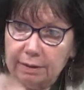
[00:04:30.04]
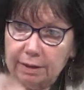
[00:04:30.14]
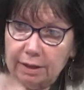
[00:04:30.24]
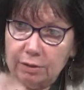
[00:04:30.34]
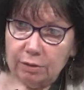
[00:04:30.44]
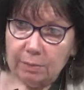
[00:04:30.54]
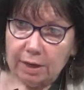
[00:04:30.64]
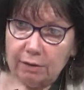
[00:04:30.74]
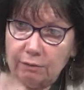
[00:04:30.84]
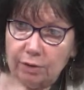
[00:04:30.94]
through my
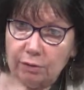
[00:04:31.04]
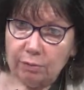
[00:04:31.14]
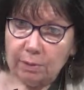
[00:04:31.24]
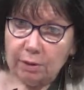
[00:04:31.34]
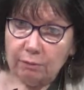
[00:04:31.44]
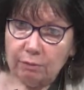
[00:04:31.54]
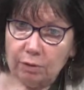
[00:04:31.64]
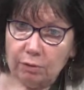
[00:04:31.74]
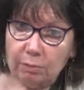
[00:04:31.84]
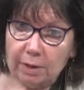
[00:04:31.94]
own fault, through my own fault,
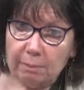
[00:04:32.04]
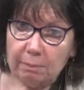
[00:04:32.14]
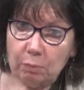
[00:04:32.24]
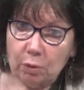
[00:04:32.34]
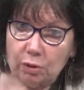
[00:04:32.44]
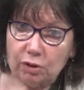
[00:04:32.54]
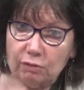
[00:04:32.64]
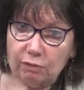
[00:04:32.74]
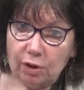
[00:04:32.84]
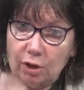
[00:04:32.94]
through my worst
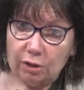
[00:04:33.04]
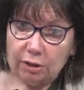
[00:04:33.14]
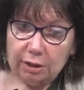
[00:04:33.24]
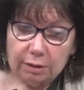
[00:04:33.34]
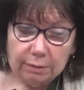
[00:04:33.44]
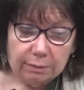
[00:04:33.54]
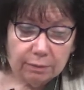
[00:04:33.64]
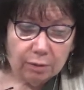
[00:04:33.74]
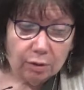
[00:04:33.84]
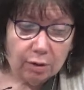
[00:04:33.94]
fault,
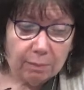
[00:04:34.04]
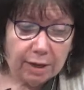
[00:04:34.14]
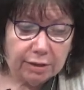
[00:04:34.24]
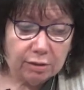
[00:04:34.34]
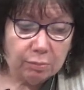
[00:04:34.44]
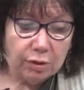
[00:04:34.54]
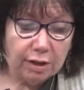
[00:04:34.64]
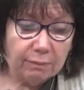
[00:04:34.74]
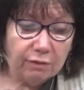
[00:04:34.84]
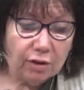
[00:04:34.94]
or my supreme
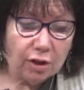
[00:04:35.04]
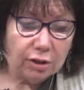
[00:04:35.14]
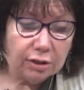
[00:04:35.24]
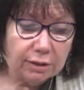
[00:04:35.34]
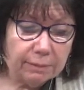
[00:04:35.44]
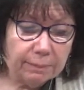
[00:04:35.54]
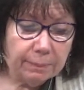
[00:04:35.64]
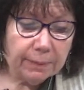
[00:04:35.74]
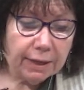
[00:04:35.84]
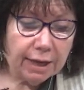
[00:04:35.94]
fault.
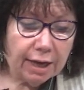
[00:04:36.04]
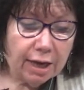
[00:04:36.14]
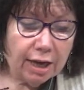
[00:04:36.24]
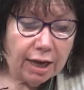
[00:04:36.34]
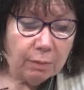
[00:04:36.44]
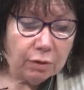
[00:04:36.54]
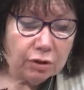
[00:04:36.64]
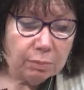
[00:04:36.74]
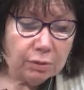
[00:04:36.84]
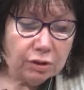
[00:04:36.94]
And
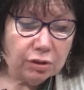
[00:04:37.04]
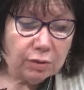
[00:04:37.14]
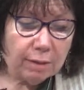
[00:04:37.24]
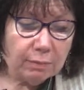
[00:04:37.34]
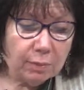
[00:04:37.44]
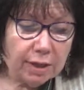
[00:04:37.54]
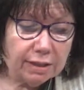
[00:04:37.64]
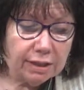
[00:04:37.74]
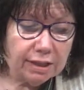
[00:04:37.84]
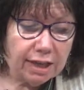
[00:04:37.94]
worshippers describe the ways
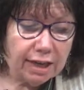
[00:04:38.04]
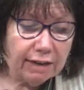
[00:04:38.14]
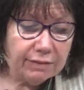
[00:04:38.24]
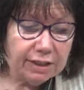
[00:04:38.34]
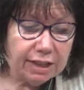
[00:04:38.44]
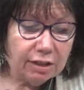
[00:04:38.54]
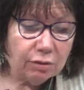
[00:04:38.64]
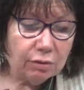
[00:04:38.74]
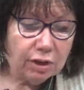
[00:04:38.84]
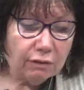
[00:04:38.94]
that they have sinned
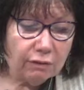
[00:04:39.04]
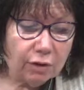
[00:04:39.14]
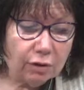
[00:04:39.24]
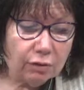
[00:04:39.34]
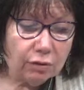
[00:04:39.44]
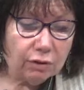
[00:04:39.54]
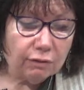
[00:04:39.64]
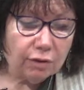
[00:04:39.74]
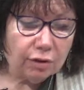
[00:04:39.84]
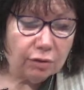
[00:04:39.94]
through their fault, through their
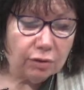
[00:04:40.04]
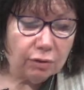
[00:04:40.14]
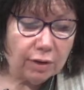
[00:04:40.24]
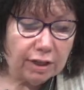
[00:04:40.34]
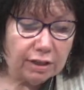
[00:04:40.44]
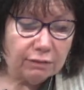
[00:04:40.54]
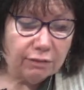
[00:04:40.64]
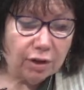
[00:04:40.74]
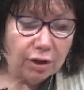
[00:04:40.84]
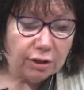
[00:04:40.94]
fault, through their greatest
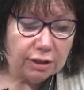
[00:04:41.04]
fault.